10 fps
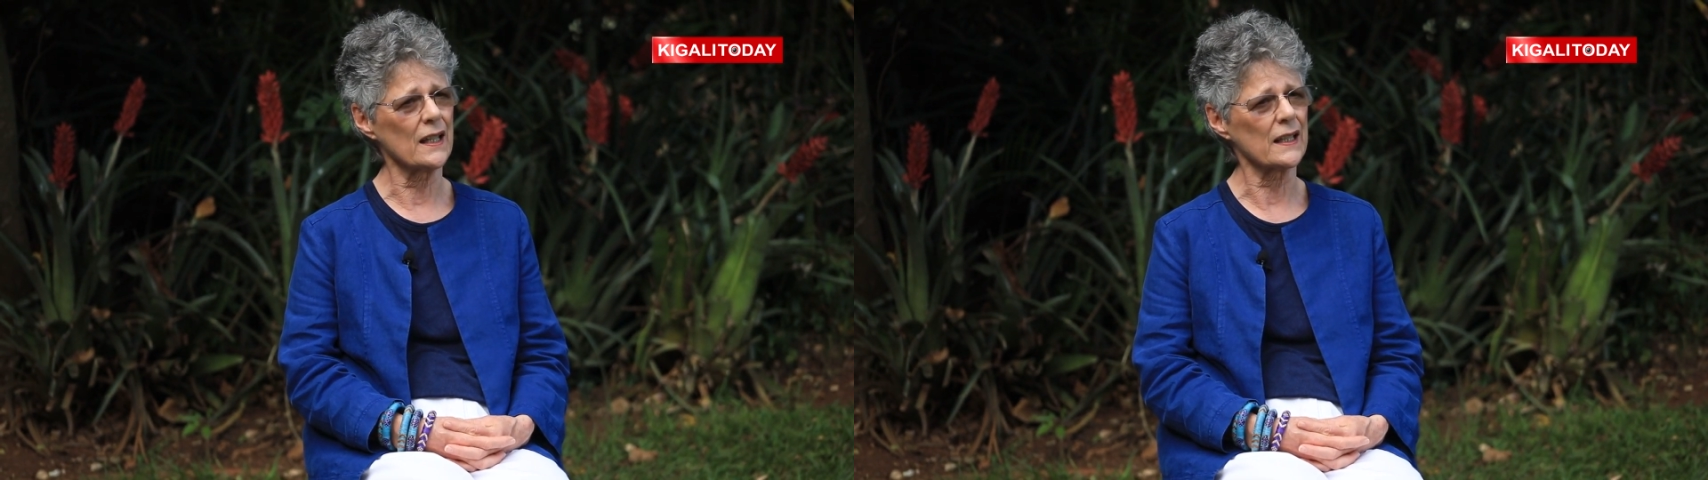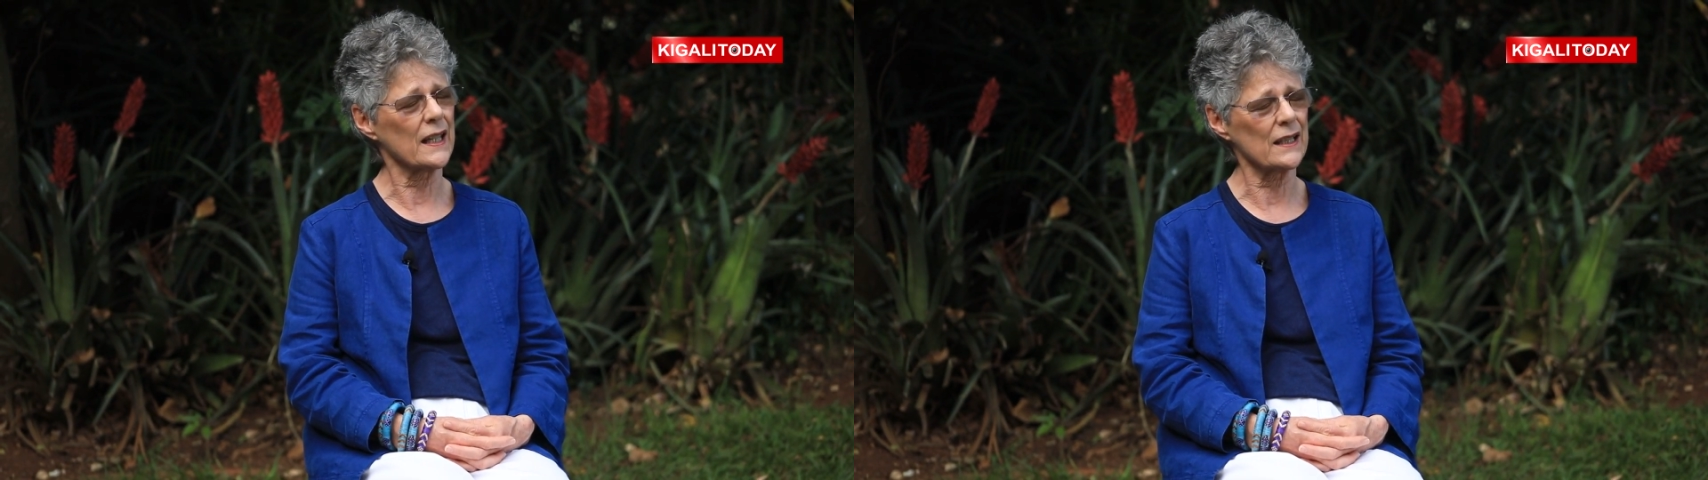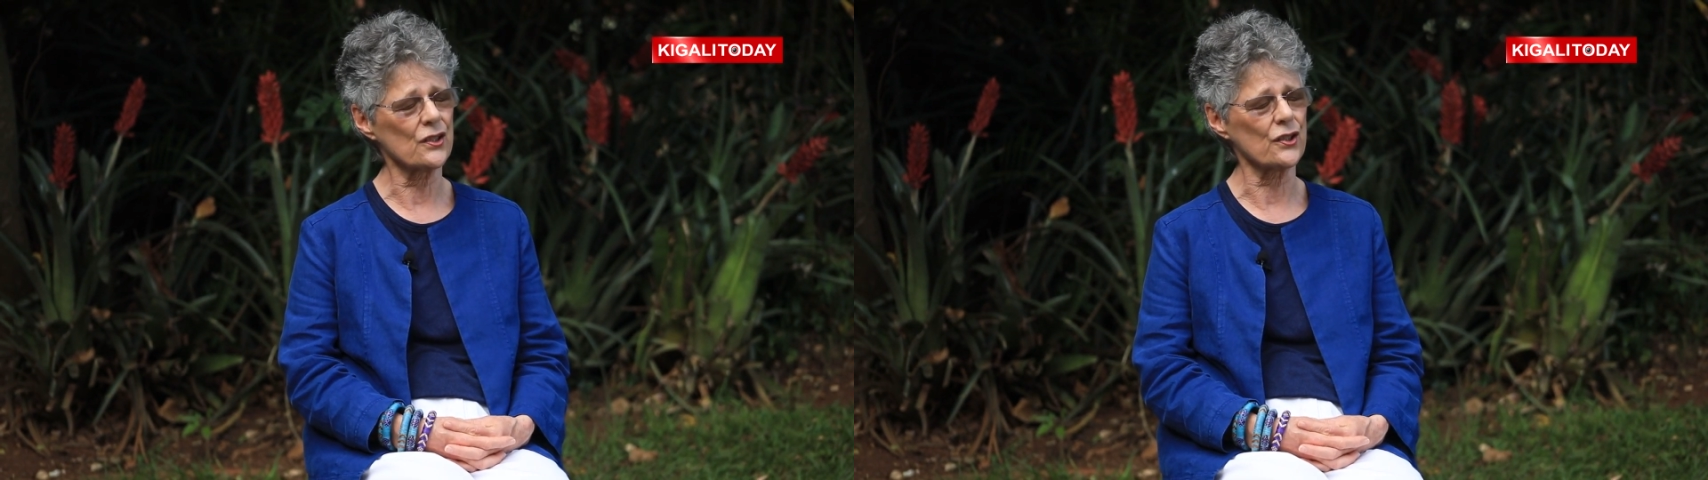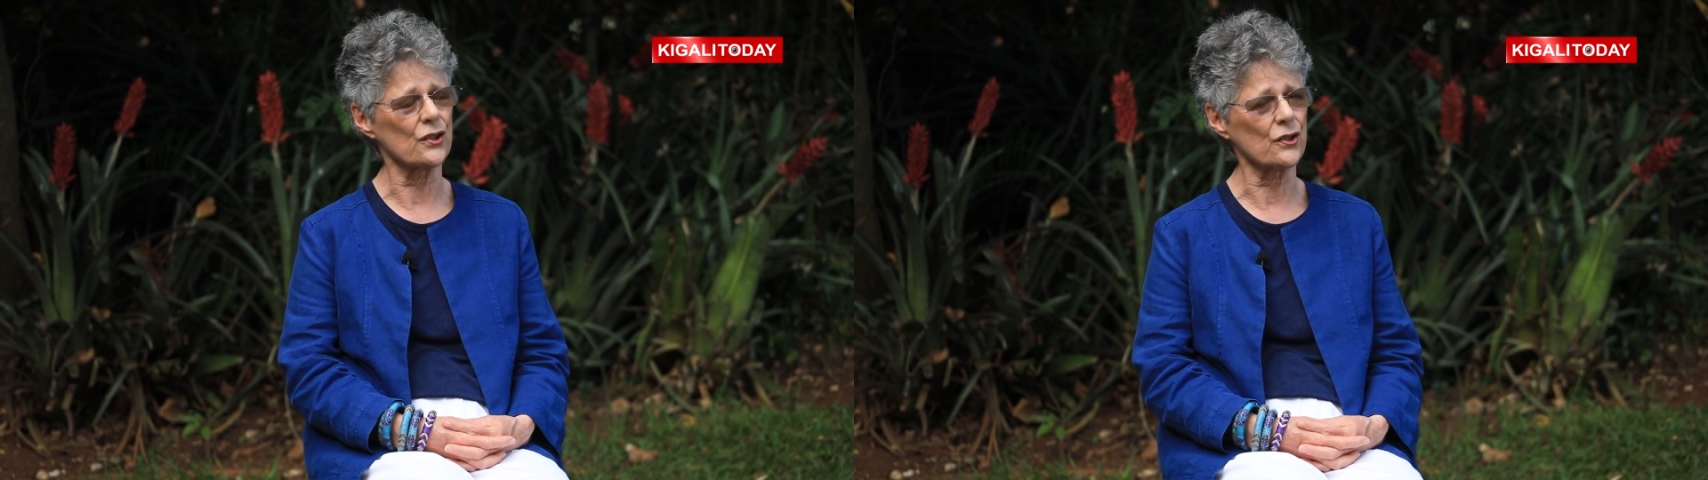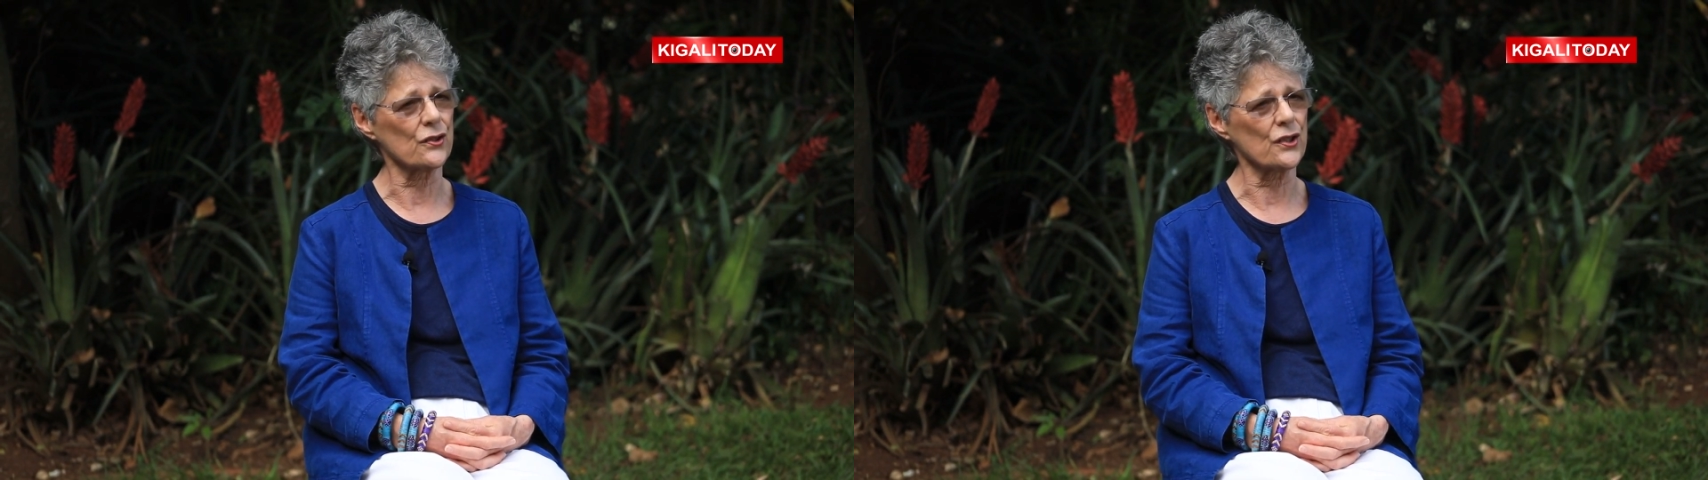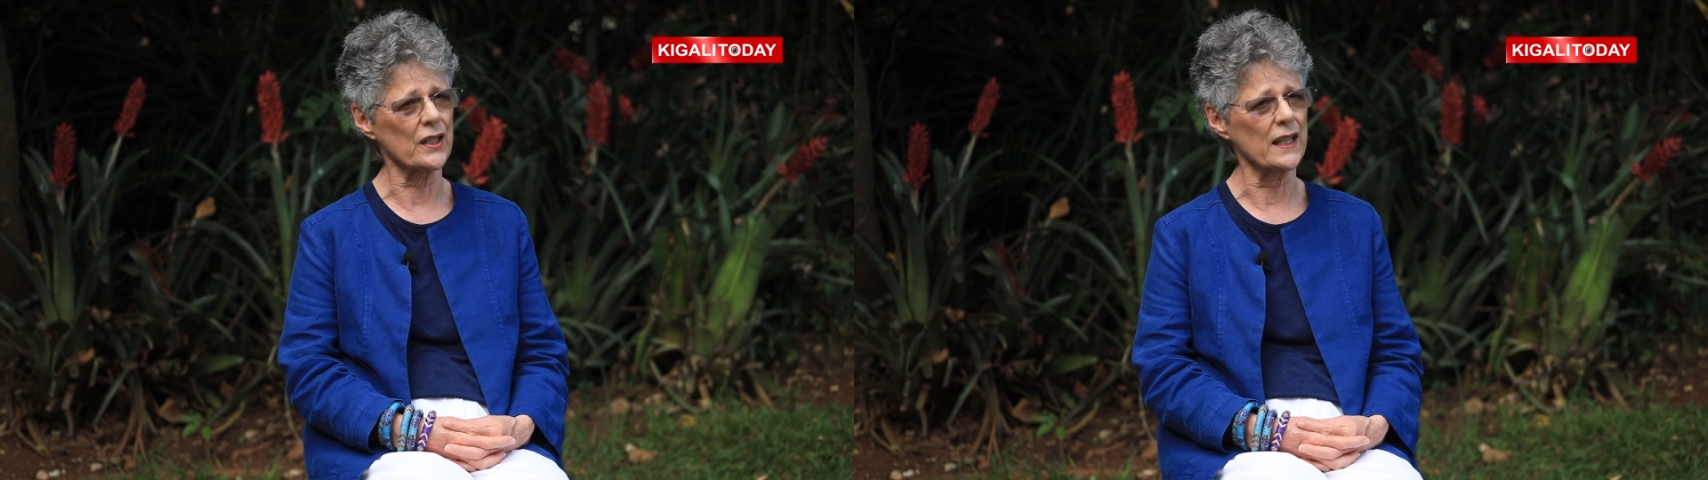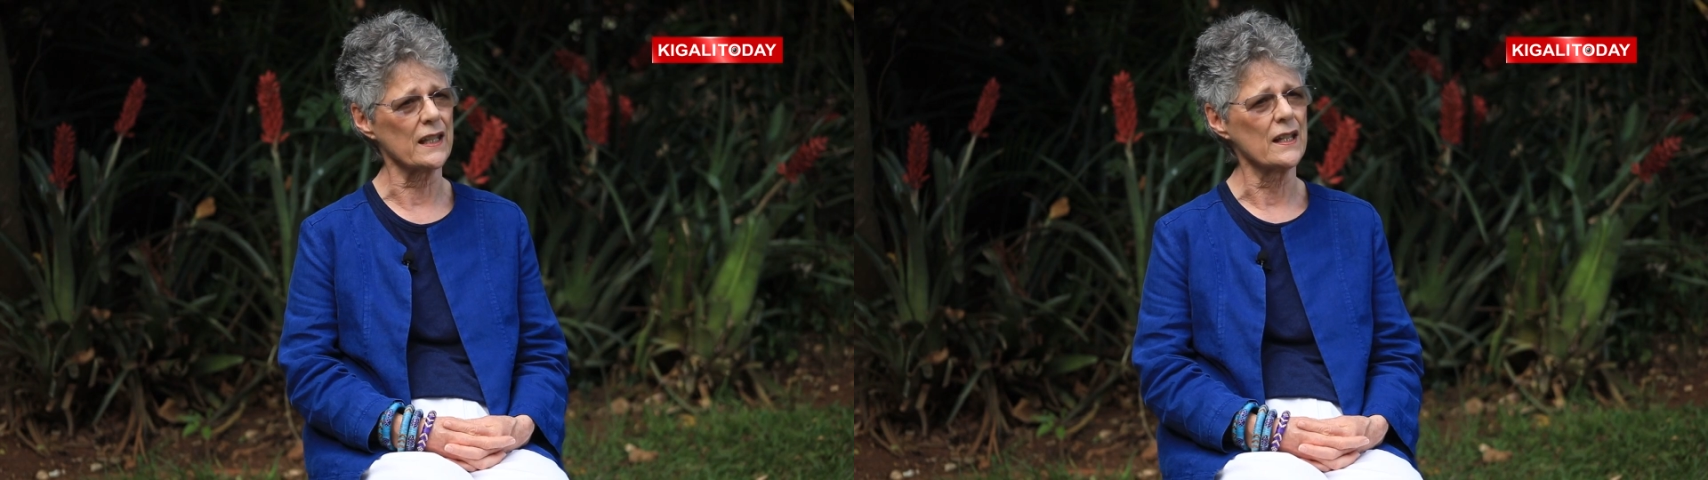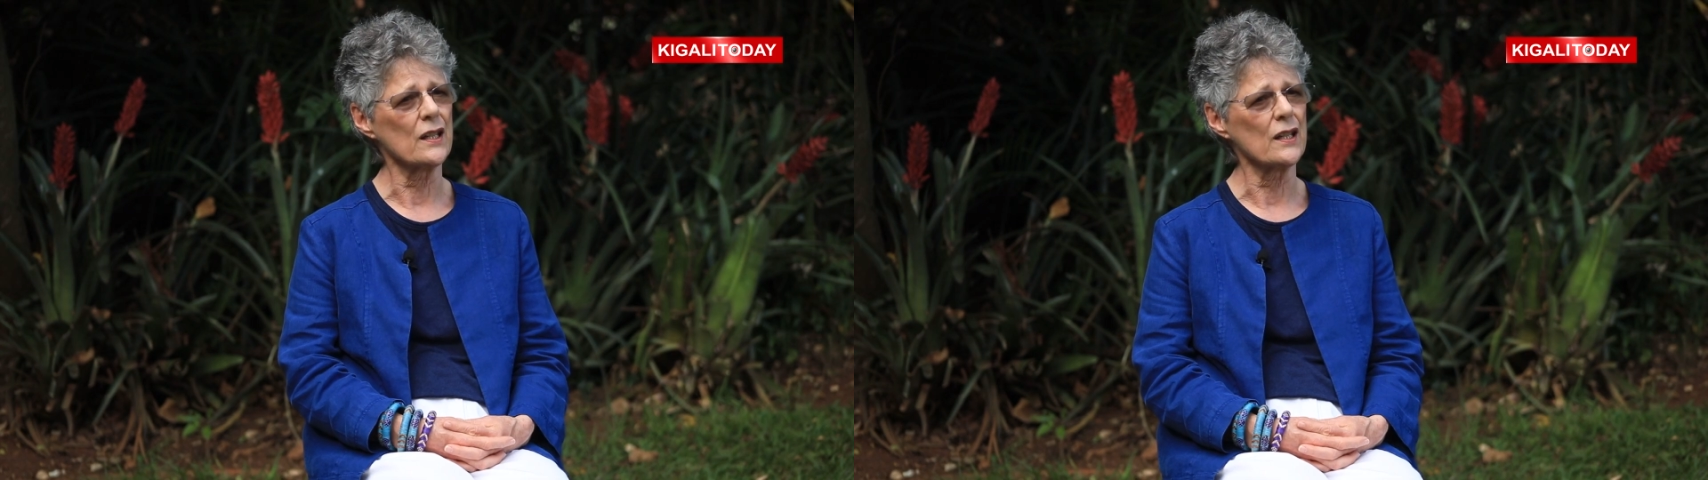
against the Tutsi